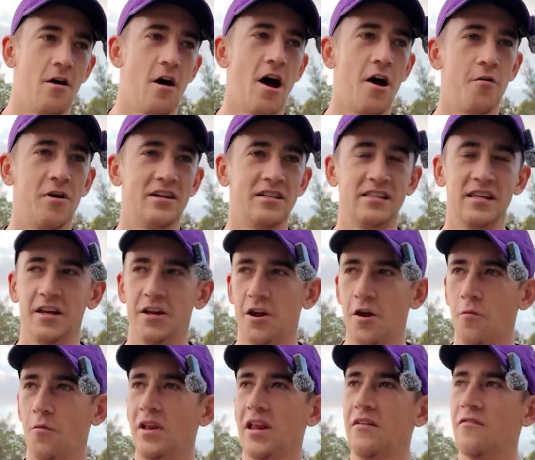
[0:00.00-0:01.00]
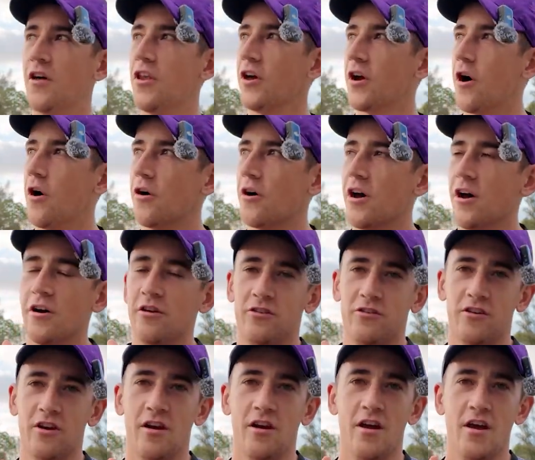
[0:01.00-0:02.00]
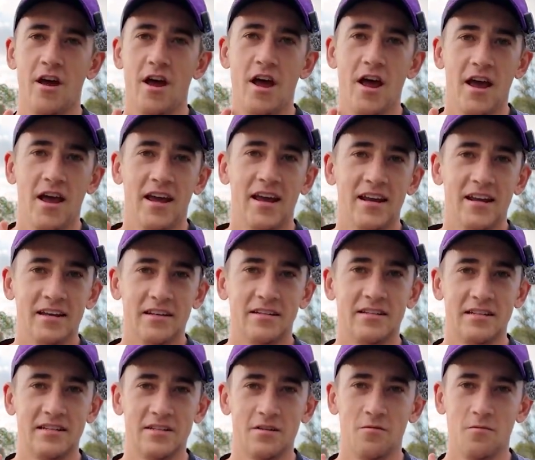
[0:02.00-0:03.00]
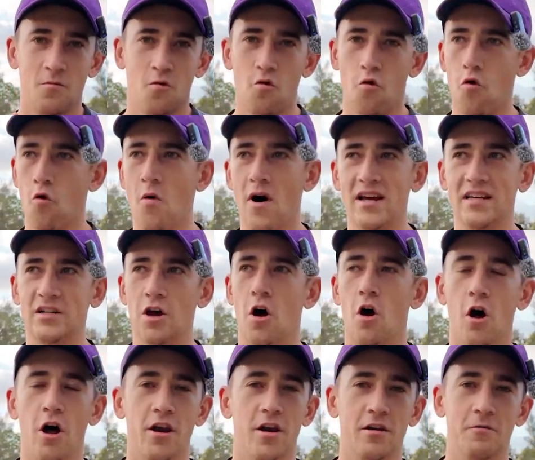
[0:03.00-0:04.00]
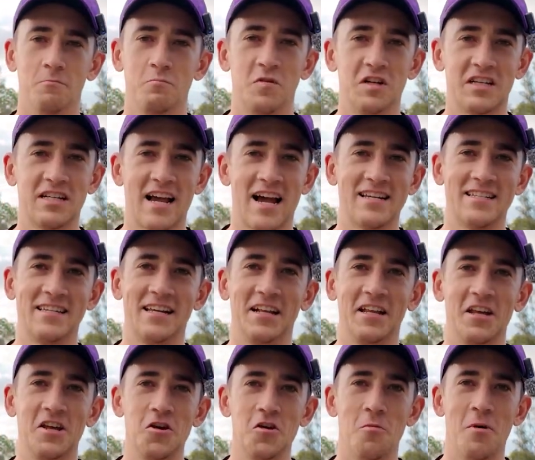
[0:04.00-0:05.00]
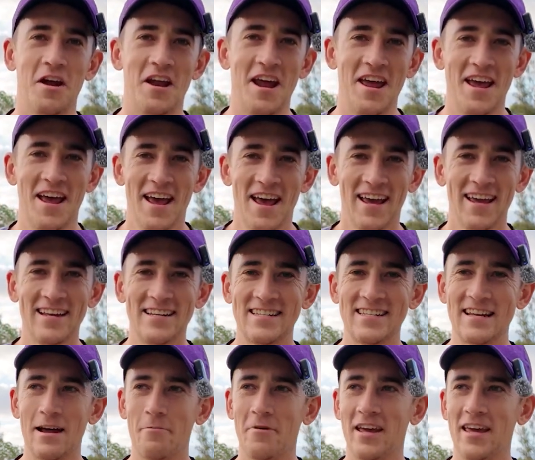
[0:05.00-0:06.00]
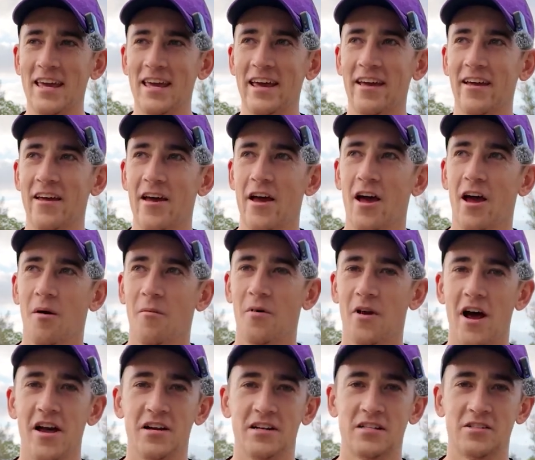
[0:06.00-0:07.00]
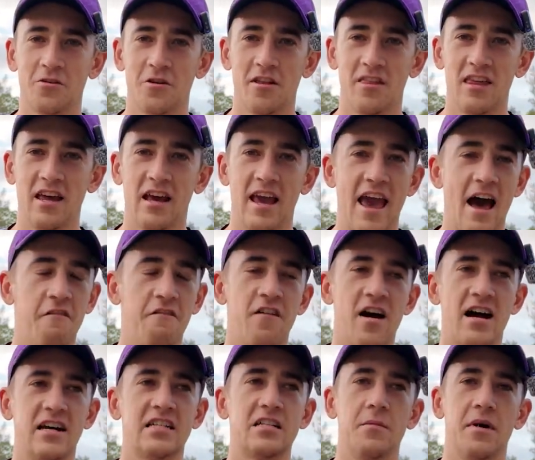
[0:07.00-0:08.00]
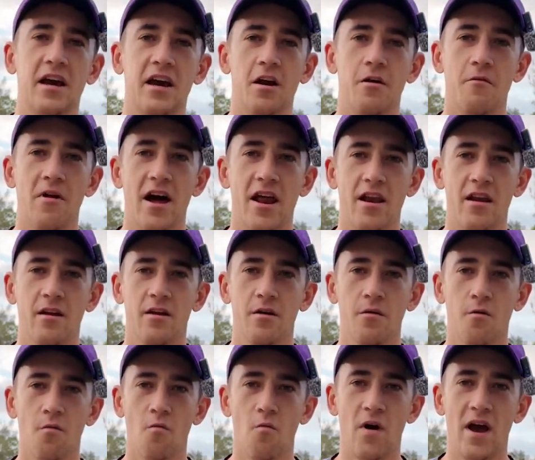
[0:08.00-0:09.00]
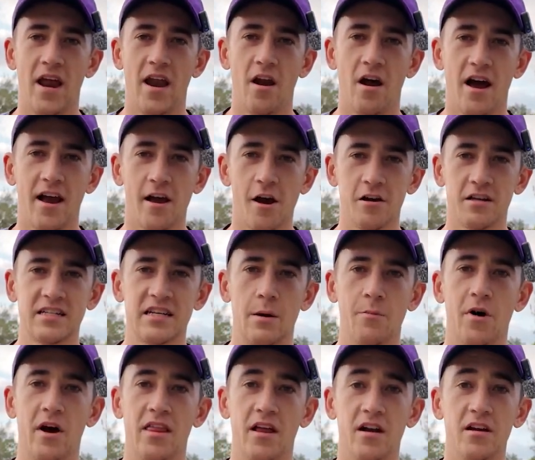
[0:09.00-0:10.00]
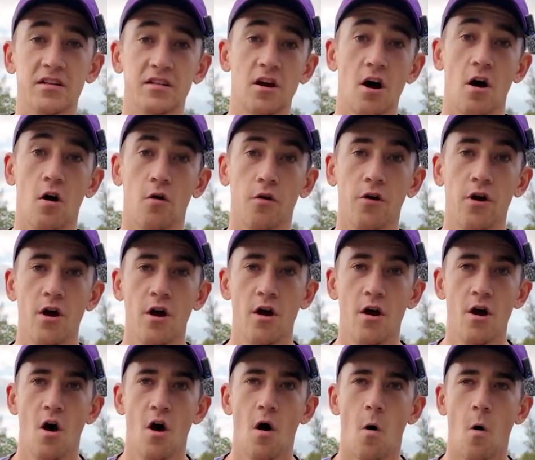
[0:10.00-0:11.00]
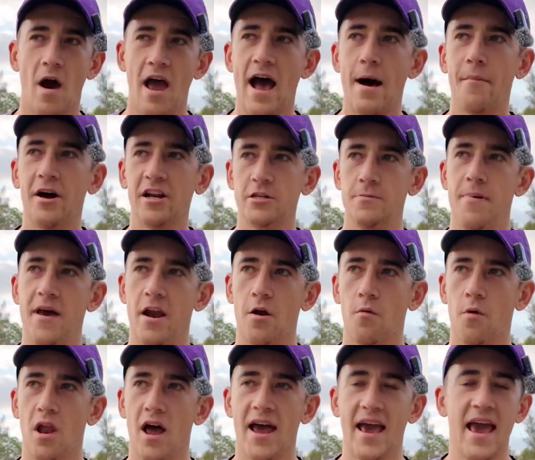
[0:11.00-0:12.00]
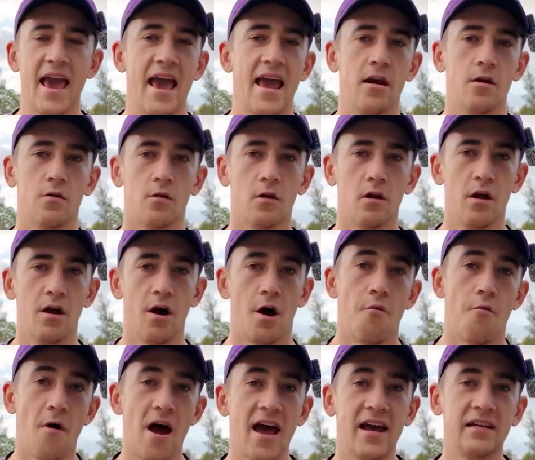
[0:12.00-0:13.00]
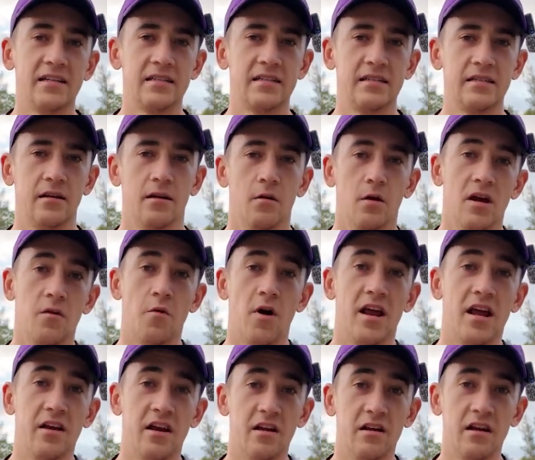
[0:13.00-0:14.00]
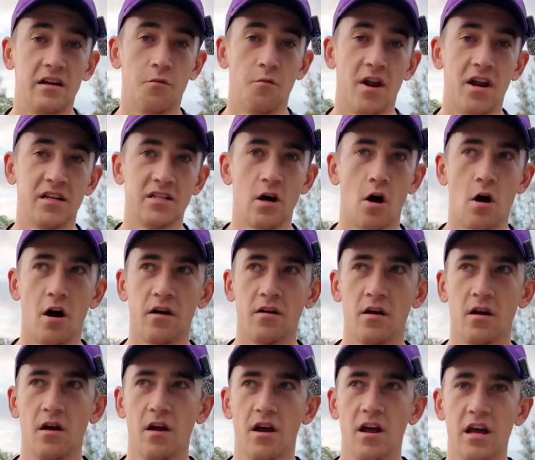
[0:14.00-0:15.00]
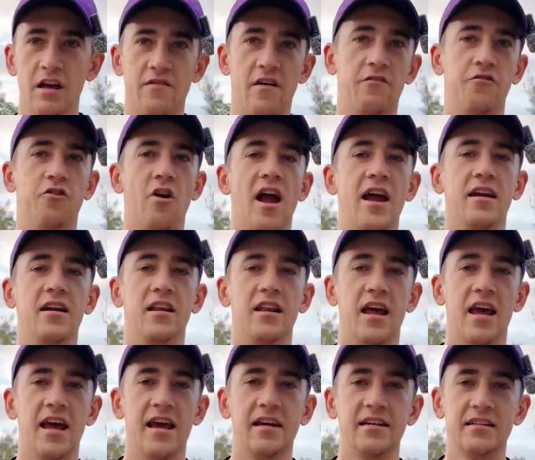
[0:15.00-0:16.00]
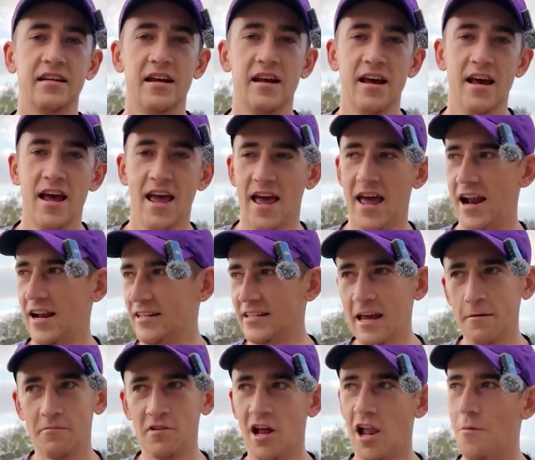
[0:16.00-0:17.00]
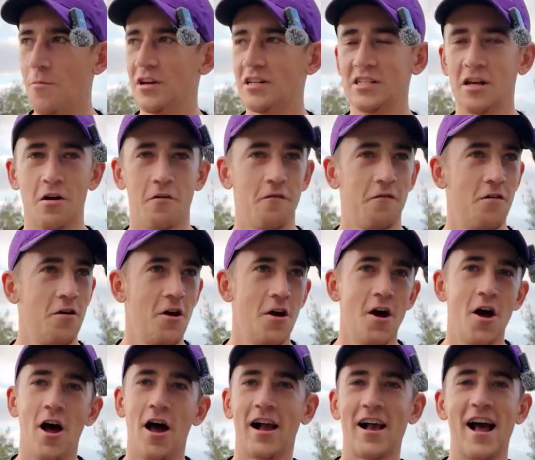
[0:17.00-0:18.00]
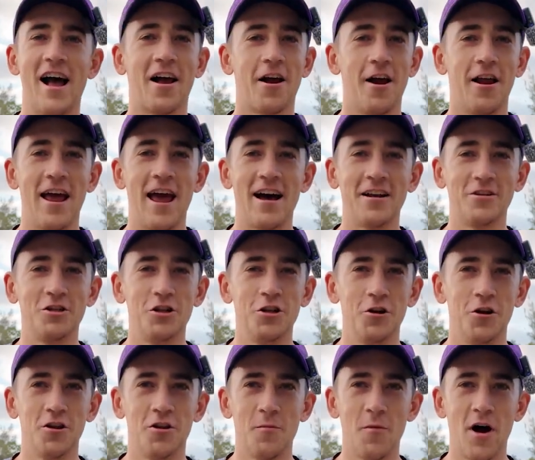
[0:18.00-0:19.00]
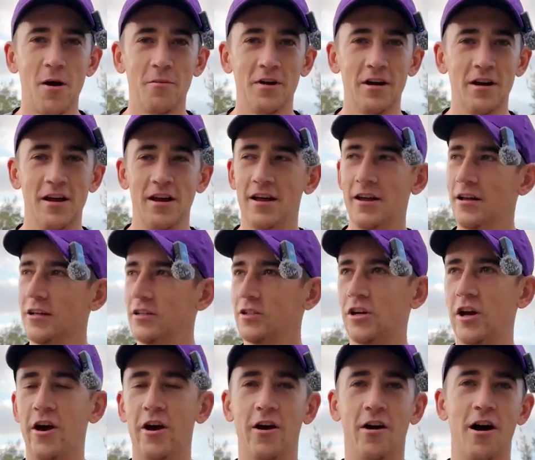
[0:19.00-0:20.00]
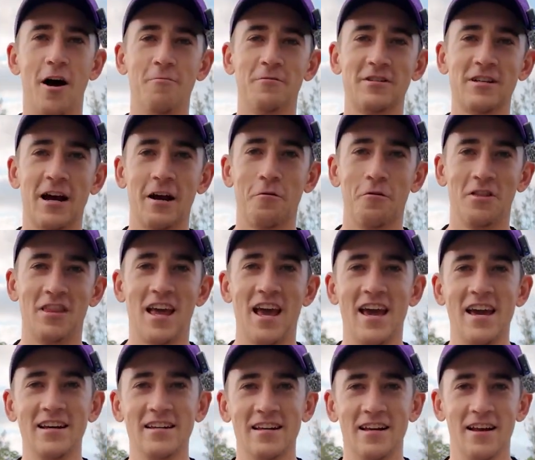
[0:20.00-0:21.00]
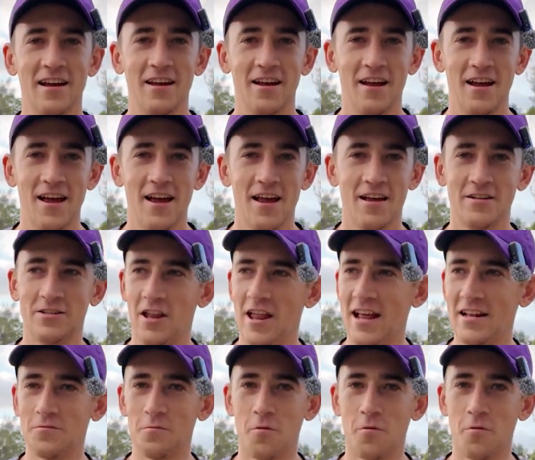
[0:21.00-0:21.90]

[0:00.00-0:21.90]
always think, we live on the Gold Coast and it is always hot and disgustingly humid in summer here. But I just sort of think, how fast am I going to run when I go somewhere that it is cold? Or how much better will I handle a race when it's hot if I've trained in the heat? And I just keep telling myself, I can't go to altitude at the moment, so I'm stuck with the heat. So